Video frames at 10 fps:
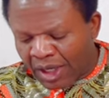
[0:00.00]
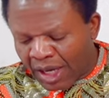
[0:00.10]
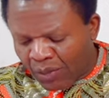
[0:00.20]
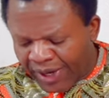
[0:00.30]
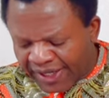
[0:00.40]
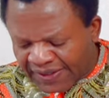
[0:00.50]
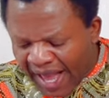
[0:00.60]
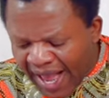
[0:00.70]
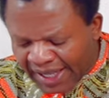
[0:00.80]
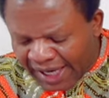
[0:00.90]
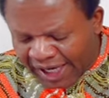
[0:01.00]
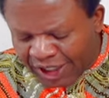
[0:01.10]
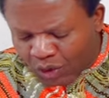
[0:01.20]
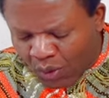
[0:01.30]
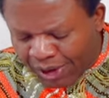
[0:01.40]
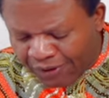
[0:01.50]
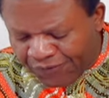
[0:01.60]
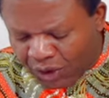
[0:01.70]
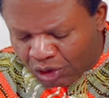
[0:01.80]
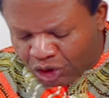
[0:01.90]
And we desire that each one of
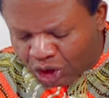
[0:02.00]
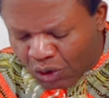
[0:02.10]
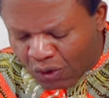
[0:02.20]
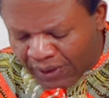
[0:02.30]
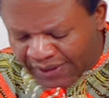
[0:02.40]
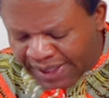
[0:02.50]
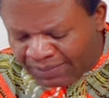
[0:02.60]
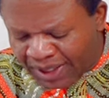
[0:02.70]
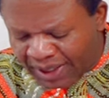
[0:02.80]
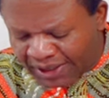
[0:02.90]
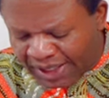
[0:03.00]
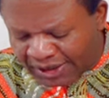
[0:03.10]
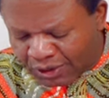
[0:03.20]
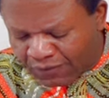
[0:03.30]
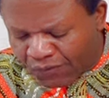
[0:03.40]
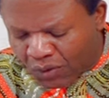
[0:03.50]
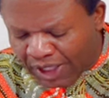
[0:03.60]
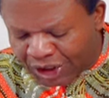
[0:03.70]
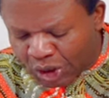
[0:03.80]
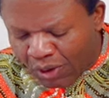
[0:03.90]
you show the same diligence to full
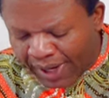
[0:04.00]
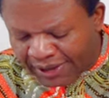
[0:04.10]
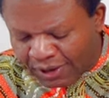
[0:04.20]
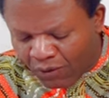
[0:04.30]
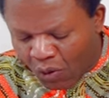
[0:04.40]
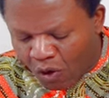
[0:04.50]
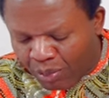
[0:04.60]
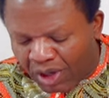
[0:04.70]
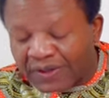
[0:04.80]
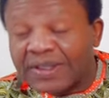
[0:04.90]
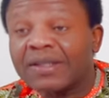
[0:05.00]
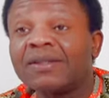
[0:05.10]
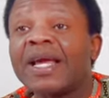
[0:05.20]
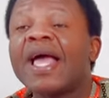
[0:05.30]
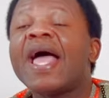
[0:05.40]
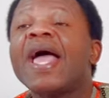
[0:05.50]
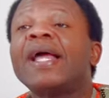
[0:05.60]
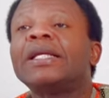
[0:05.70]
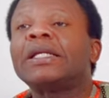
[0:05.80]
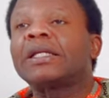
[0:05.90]
assurance of hope until the
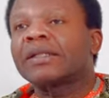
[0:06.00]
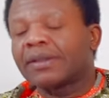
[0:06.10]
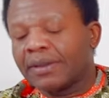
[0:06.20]
end,